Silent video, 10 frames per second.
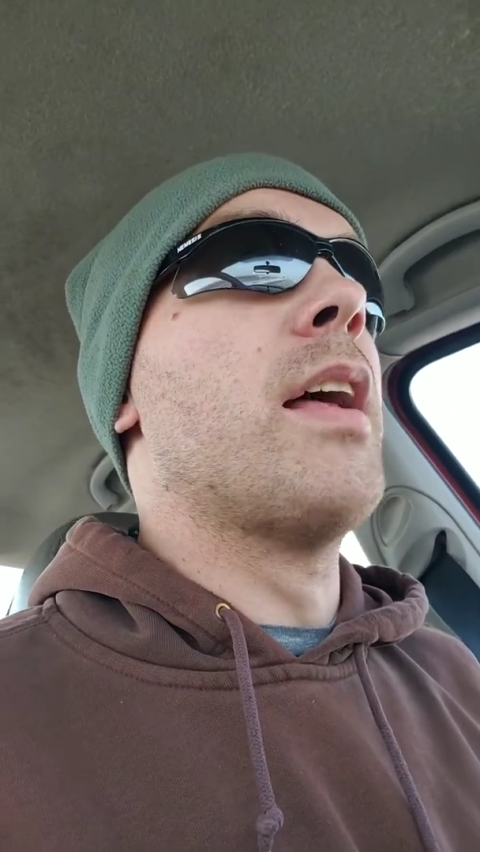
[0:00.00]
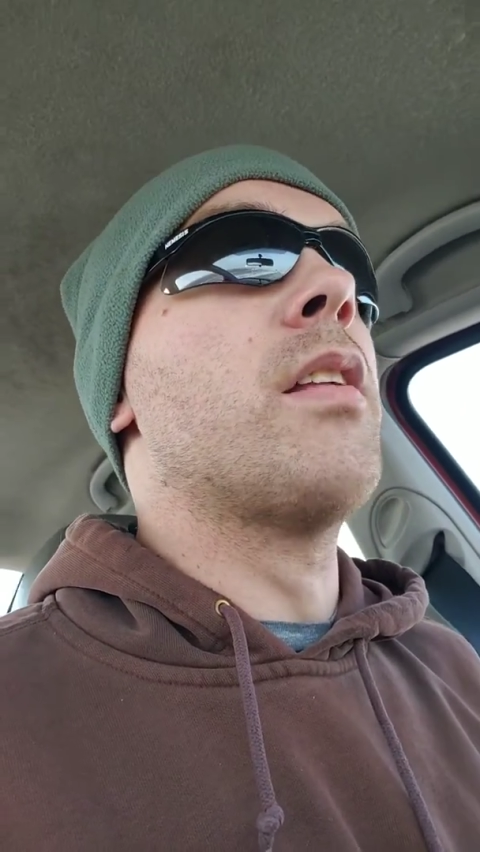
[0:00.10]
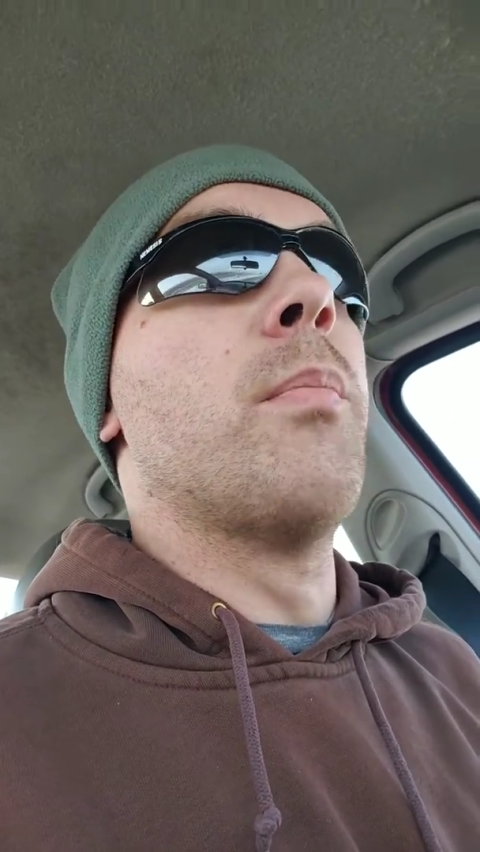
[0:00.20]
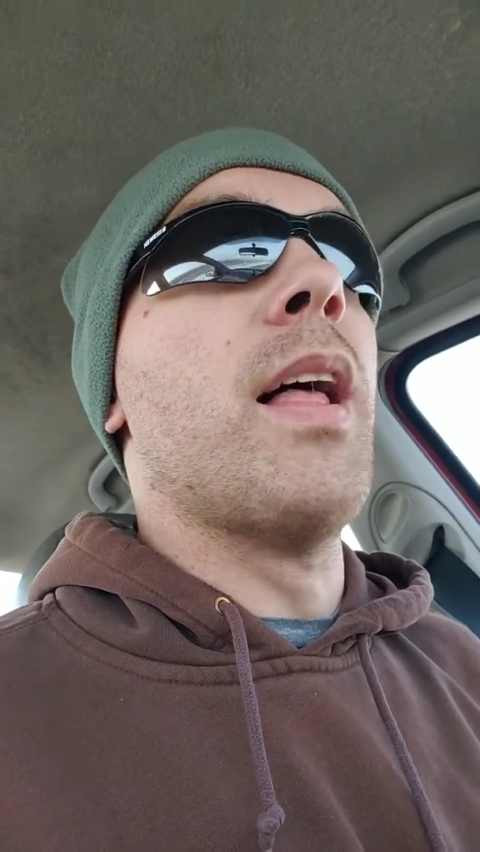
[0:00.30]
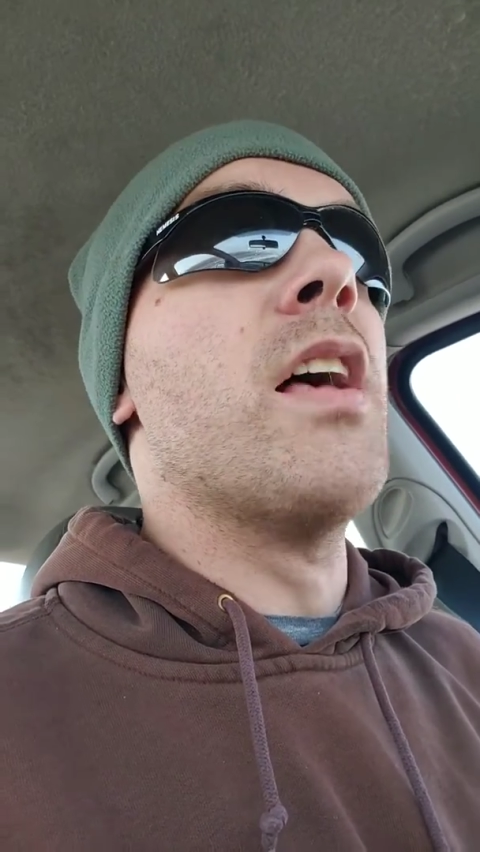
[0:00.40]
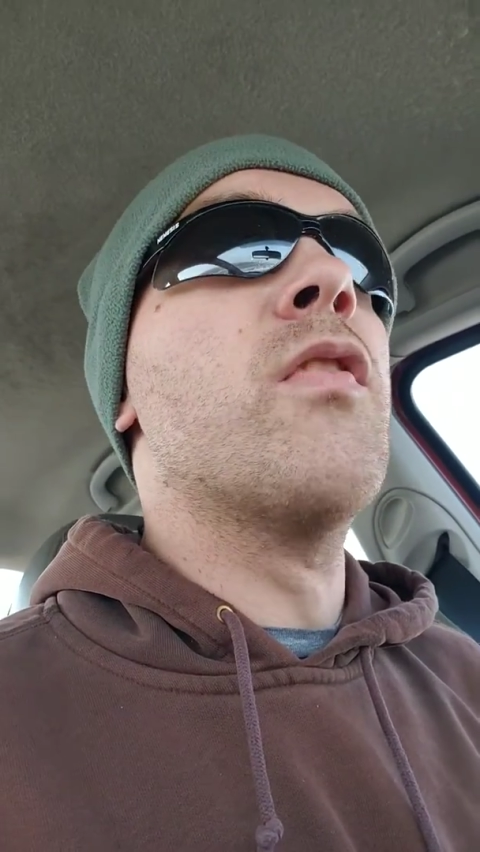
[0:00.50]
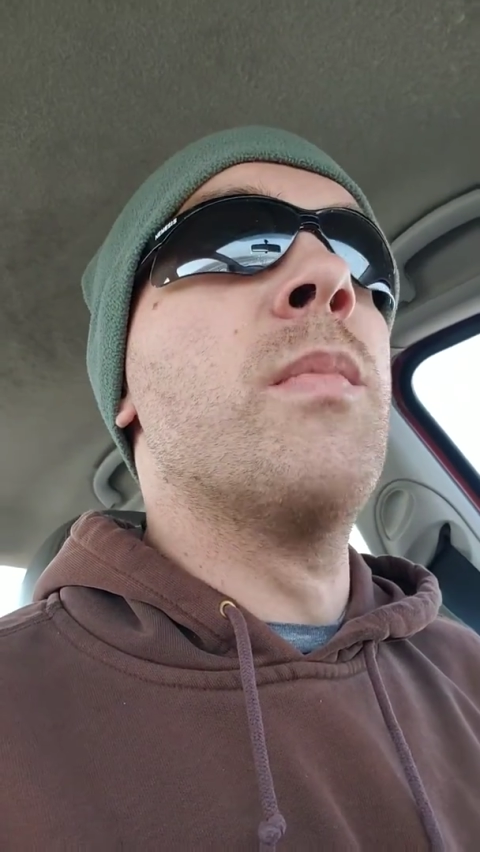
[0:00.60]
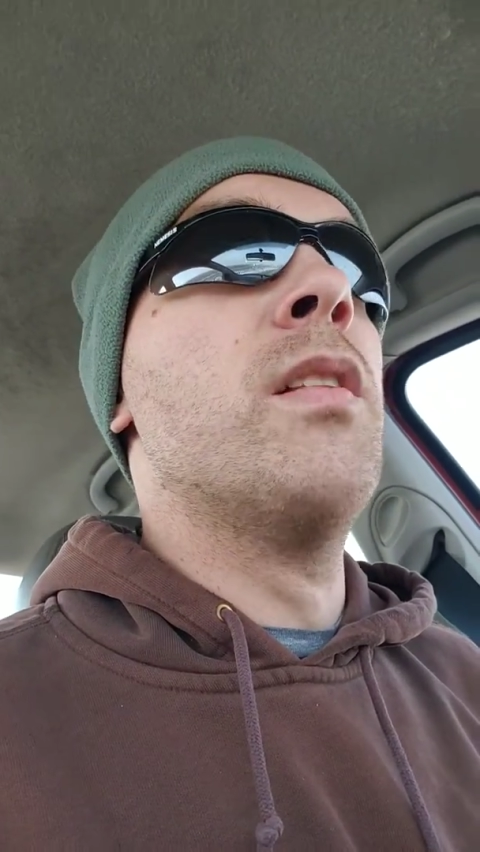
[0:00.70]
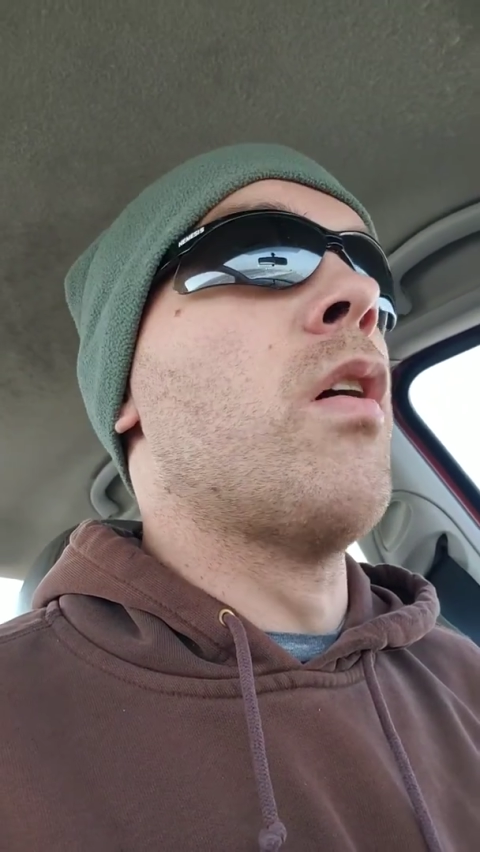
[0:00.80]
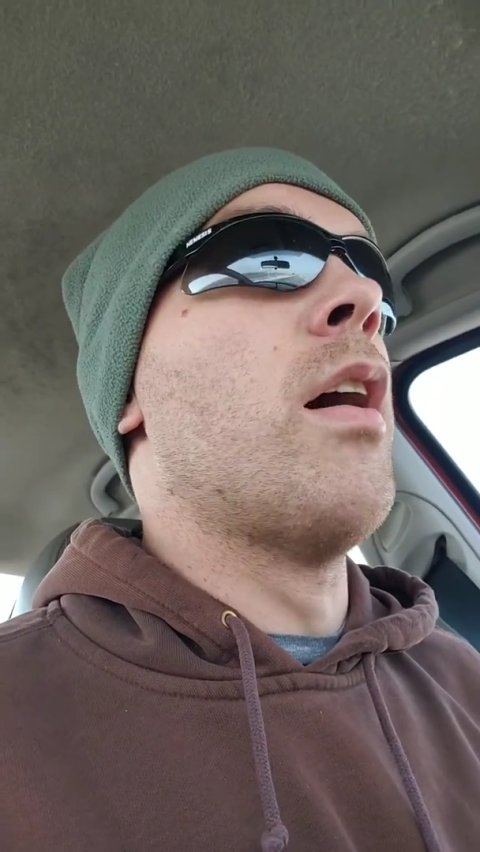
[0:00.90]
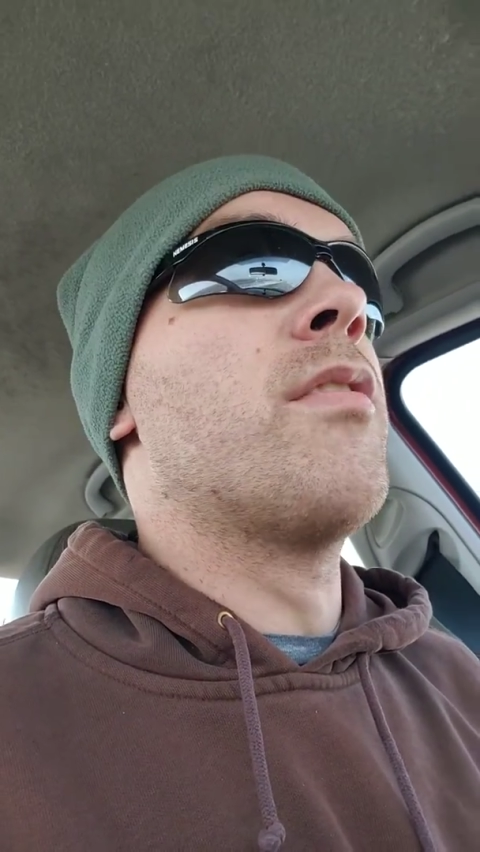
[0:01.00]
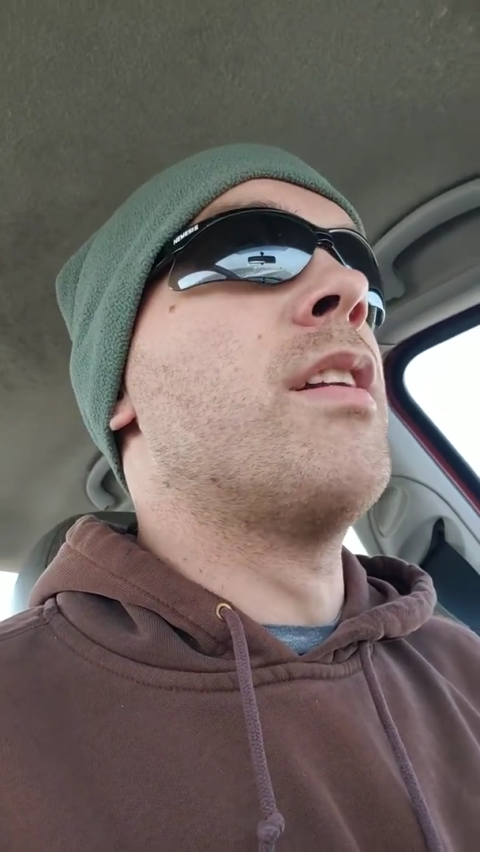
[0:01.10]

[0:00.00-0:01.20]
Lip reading: like the blasphemy laws and